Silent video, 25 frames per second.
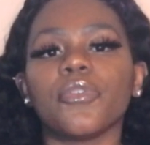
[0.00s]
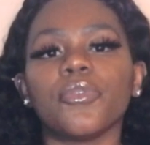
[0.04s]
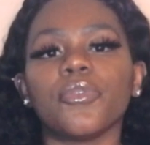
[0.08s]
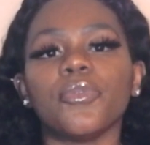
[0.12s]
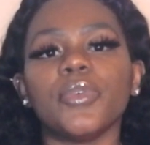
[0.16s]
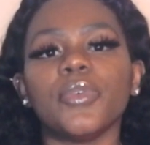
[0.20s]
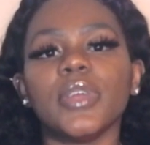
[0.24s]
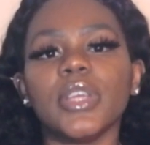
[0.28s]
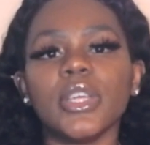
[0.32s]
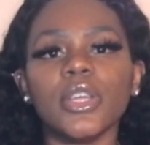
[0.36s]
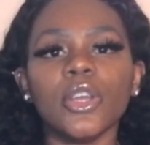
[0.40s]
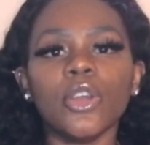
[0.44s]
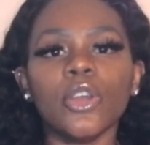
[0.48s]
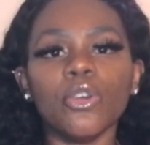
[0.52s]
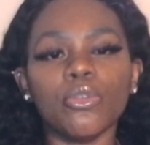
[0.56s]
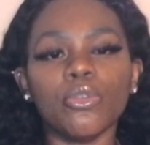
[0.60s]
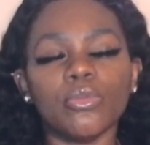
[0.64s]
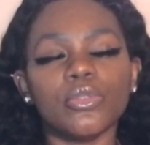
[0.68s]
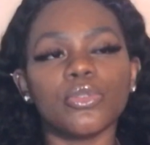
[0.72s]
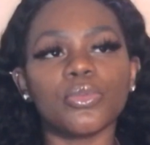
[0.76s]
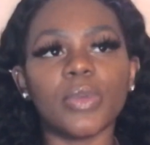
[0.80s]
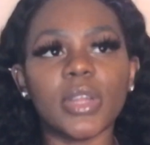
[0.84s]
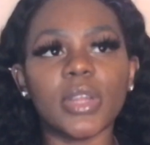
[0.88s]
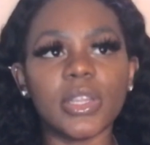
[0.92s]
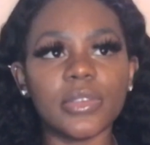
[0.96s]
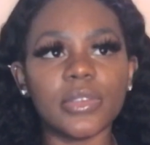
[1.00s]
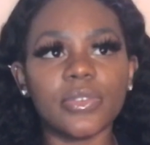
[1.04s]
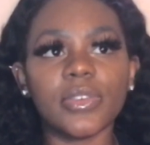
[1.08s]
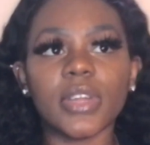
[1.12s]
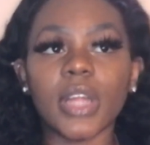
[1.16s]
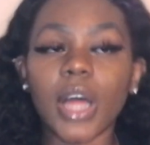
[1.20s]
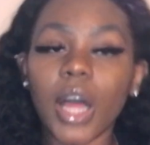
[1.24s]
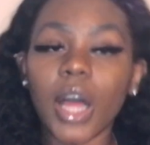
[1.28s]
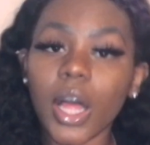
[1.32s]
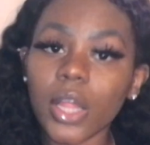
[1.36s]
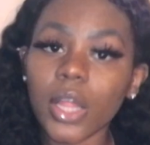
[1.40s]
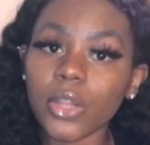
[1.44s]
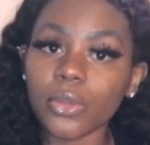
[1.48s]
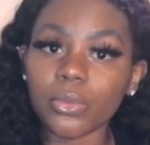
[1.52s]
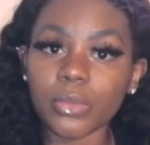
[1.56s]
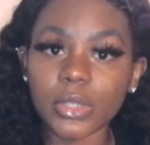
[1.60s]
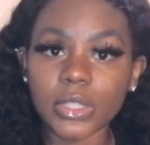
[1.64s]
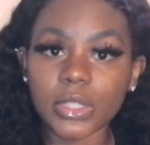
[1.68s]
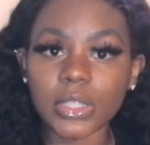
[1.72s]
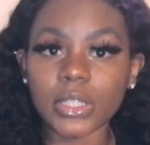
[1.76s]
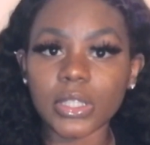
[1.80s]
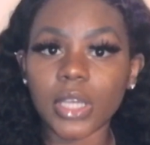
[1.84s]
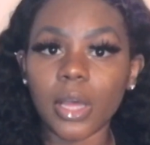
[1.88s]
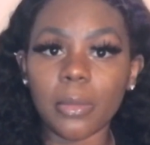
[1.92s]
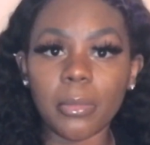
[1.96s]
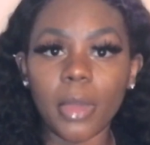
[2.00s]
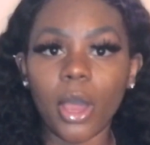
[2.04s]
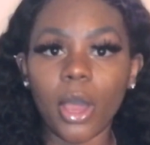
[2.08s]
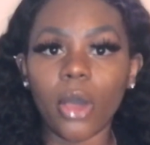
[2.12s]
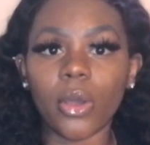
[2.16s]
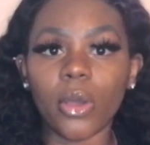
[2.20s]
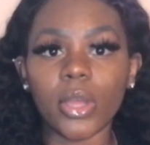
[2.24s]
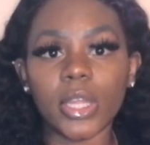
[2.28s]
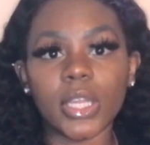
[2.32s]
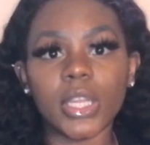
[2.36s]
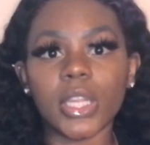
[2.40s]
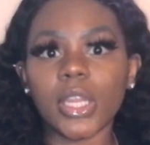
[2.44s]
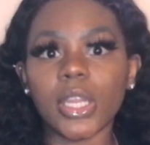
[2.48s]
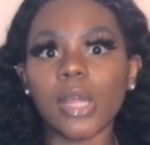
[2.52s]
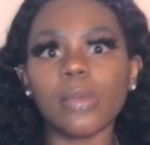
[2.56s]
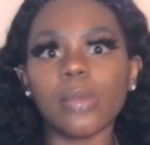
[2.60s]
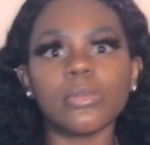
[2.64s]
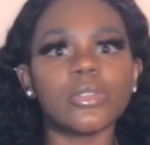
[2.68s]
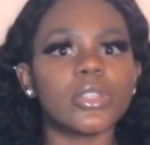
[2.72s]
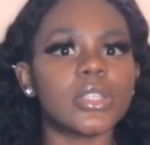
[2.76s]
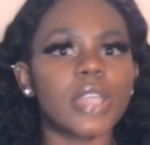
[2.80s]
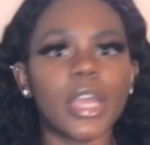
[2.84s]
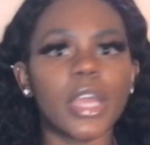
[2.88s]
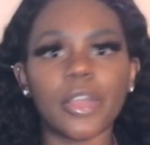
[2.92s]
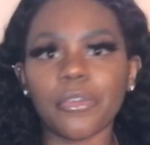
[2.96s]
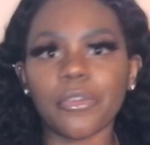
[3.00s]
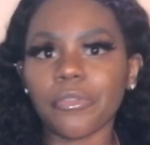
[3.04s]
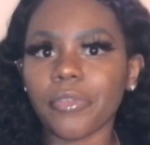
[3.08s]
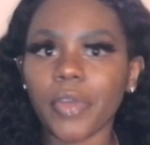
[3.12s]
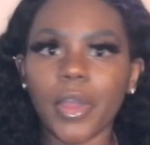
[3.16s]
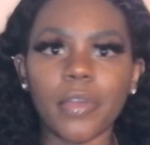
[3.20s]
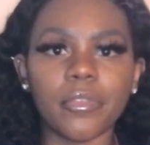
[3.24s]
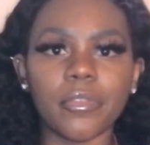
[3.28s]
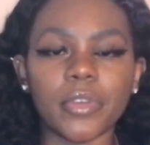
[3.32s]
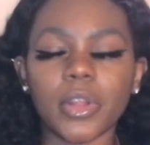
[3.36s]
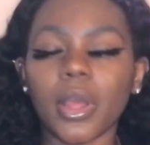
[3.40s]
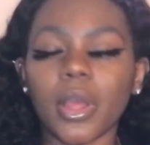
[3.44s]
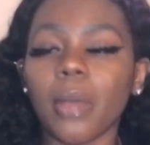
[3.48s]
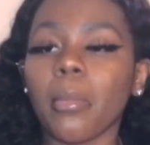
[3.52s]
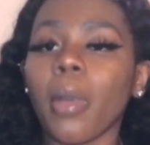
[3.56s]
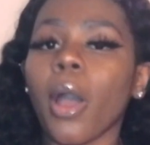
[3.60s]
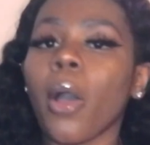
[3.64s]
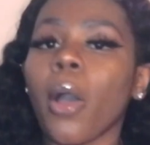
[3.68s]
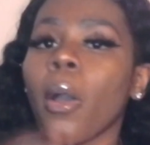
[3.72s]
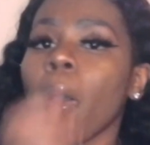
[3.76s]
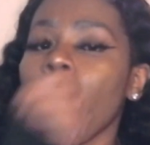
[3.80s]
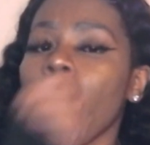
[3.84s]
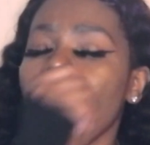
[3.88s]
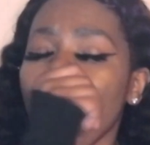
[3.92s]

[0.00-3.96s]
We was ready for the other ones to come out, and then it was just taking forever to come out.